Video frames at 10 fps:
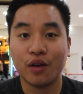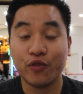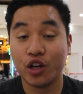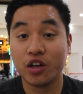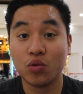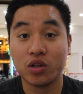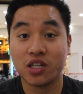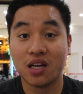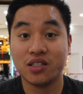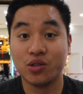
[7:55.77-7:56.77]
If you don't know what
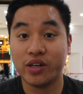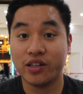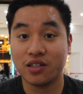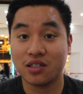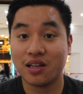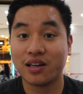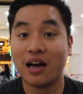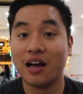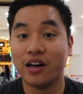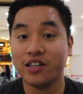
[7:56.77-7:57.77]
char siu is, it's like
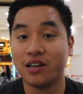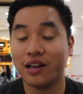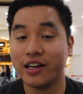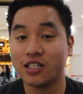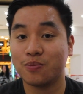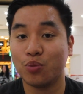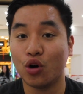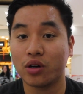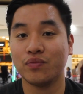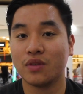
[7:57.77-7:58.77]
a honey glazed
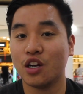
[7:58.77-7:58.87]
pork.